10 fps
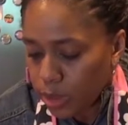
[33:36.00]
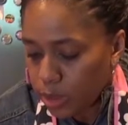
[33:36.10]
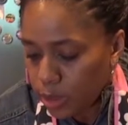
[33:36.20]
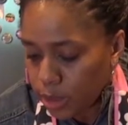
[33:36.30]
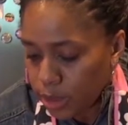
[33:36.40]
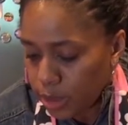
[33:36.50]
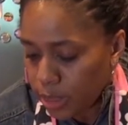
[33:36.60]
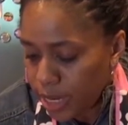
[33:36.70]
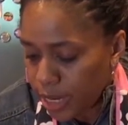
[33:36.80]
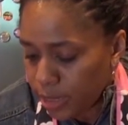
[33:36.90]
once this has
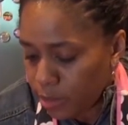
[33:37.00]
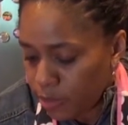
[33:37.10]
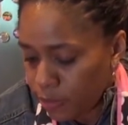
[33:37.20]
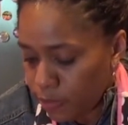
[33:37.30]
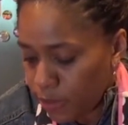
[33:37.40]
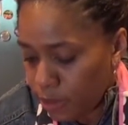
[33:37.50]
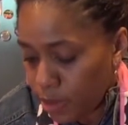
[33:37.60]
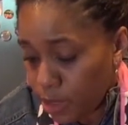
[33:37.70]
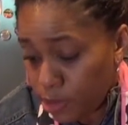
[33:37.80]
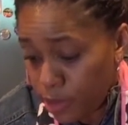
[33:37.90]
sat, it hasn't been 15
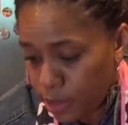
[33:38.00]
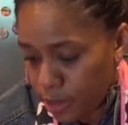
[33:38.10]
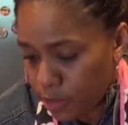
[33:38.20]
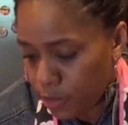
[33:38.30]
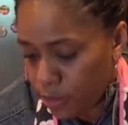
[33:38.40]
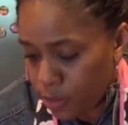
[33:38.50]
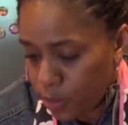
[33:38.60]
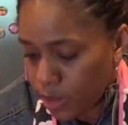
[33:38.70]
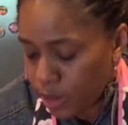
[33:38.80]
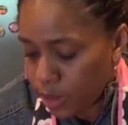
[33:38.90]
minutes yet, so
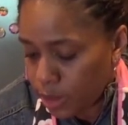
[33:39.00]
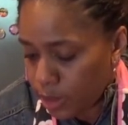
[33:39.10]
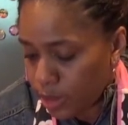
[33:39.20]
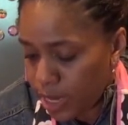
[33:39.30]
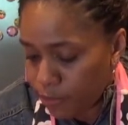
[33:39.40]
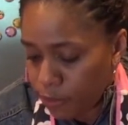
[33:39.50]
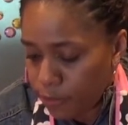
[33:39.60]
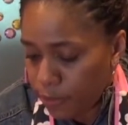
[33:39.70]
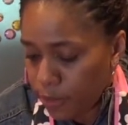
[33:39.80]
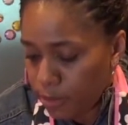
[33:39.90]
once this has sat for
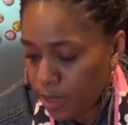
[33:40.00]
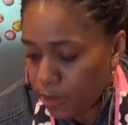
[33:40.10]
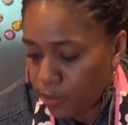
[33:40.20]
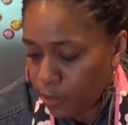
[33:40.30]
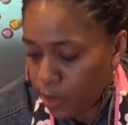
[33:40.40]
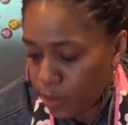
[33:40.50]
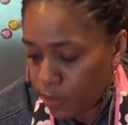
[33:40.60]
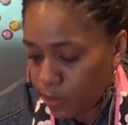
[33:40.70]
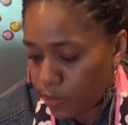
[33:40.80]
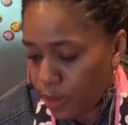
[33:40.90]
15 minutes, then we know
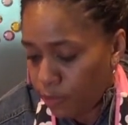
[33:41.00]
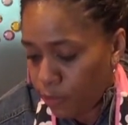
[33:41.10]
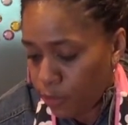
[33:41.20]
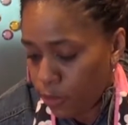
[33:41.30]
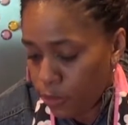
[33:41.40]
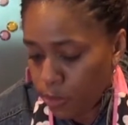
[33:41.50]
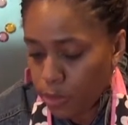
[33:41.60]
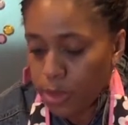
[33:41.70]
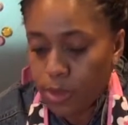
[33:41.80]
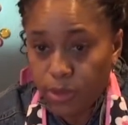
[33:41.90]
it's safe to
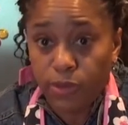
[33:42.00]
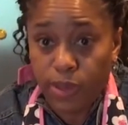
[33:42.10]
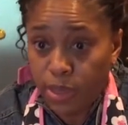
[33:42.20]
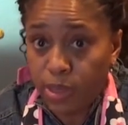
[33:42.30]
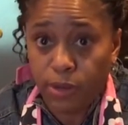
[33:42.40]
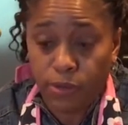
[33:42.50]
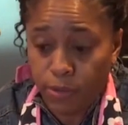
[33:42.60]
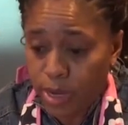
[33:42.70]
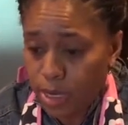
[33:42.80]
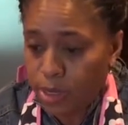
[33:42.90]
say that it's
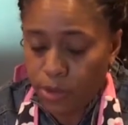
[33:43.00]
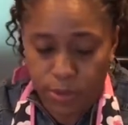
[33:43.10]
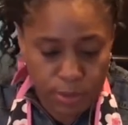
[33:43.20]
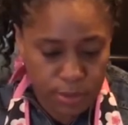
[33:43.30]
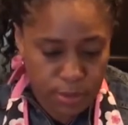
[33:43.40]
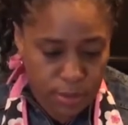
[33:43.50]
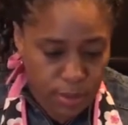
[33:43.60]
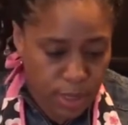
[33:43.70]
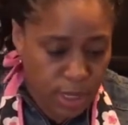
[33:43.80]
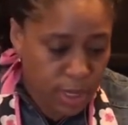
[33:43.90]
ready to
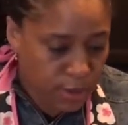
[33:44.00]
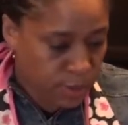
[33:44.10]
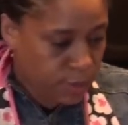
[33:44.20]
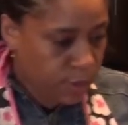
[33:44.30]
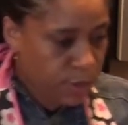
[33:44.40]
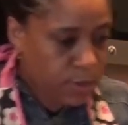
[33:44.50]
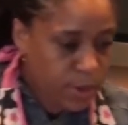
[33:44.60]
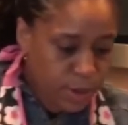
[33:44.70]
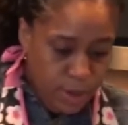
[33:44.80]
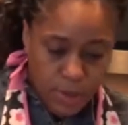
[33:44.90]
eat. So we're
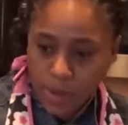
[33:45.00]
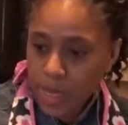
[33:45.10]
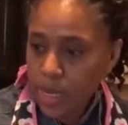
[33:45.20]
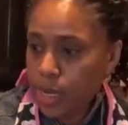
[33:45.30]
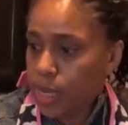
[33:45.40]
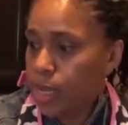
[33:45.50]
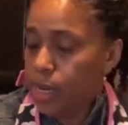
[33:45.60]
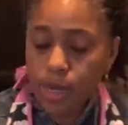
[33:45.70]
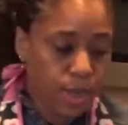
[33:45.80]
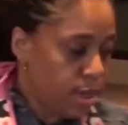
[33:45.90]
going to go ahead
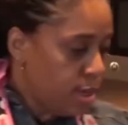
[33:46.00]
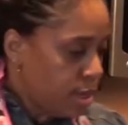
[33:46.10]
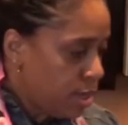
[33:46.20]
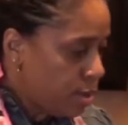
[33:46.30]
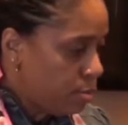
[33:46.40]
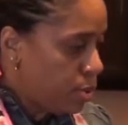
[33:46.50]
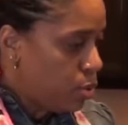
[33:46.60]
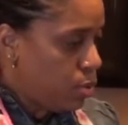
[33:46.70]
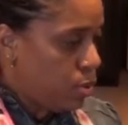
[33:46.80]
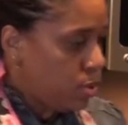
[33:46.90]
and get a
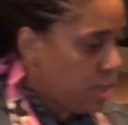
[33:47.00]
bowl